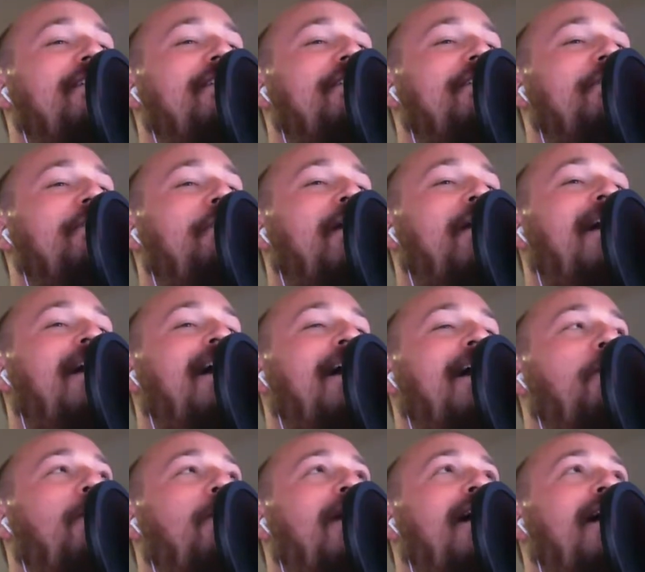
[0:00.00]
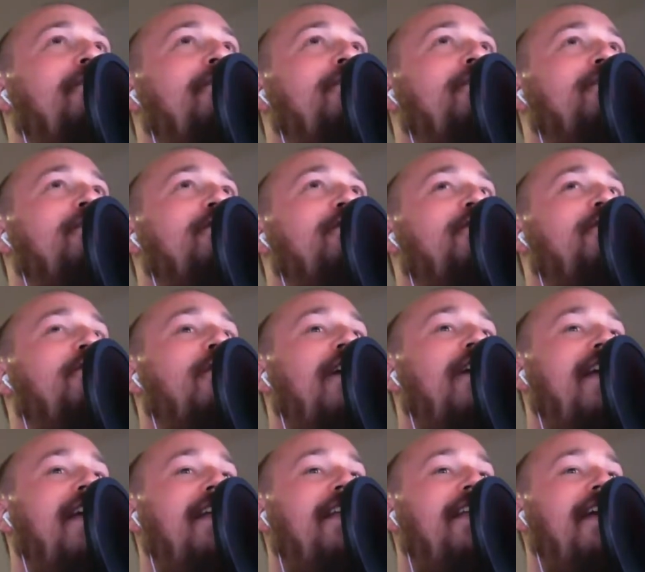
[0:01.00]
My wife's
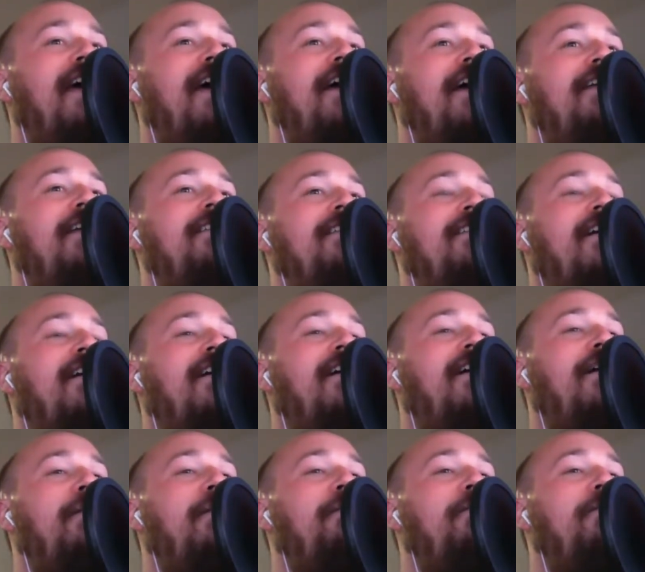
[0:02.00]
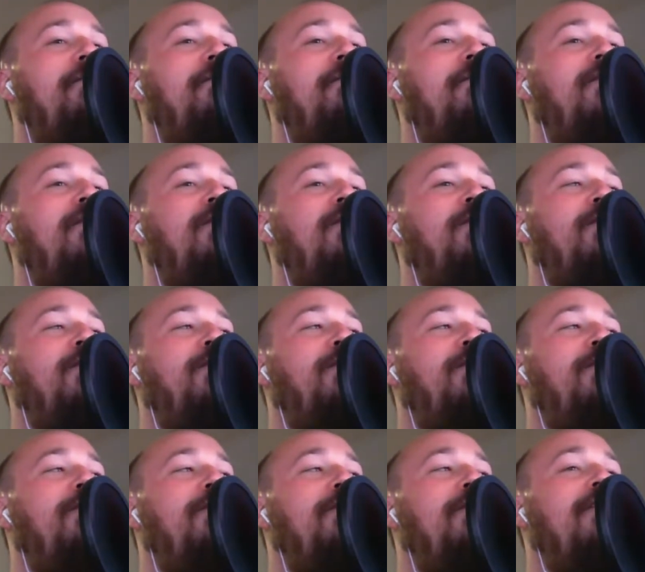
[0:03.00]
granddad,
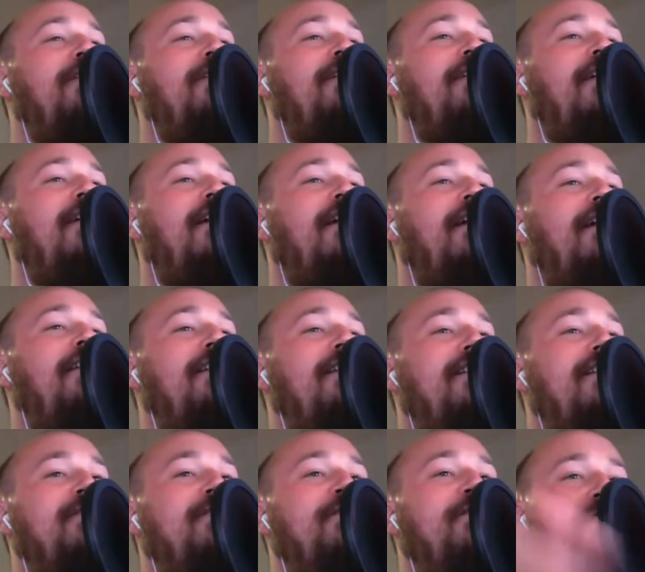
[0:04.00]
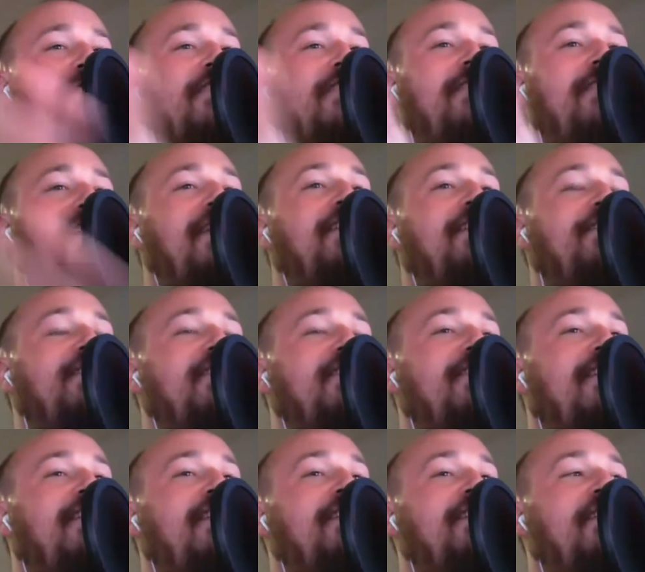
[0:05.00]
who is
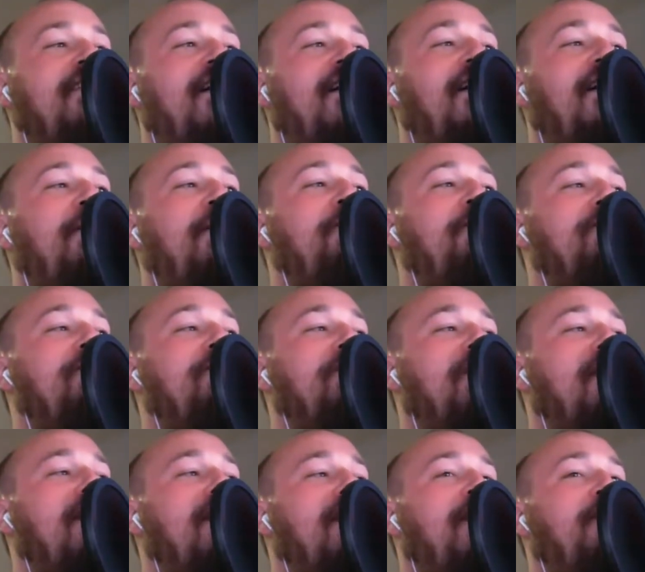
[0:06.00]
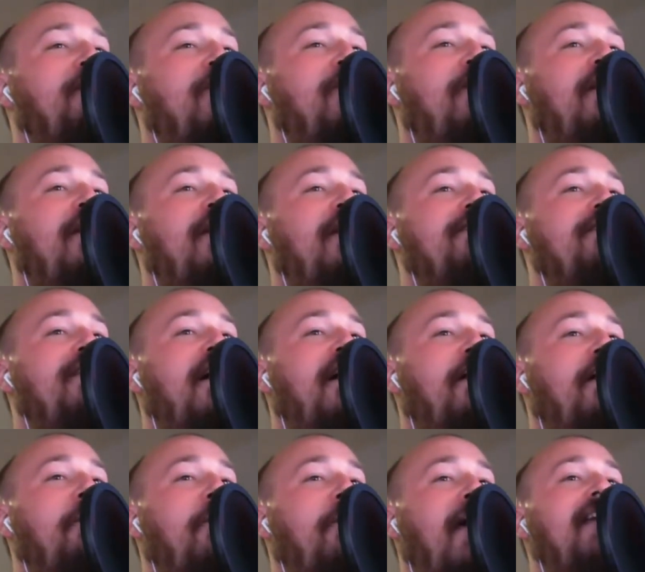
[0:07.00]
deceased, he was
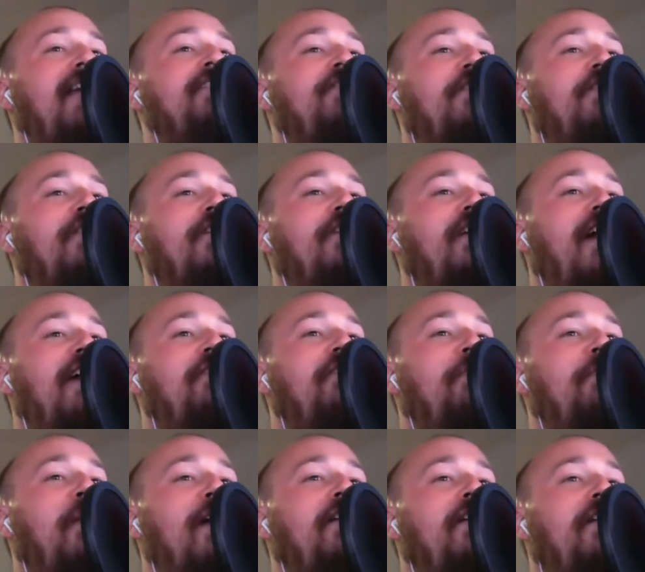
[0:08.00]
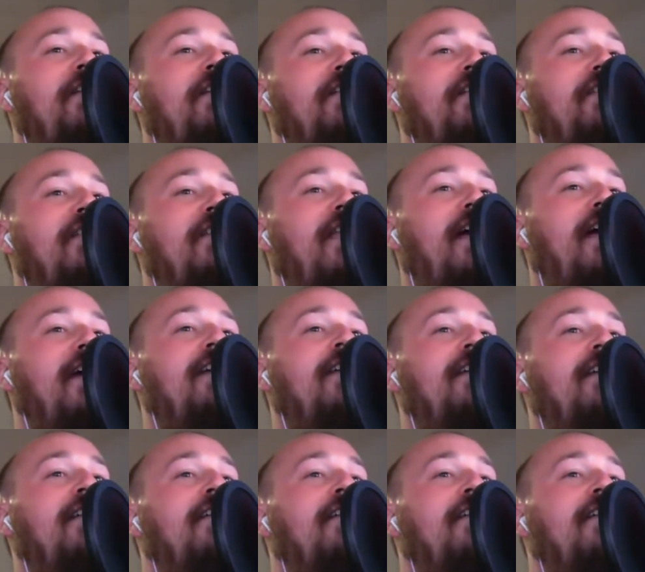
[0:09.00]
a master knife maker, like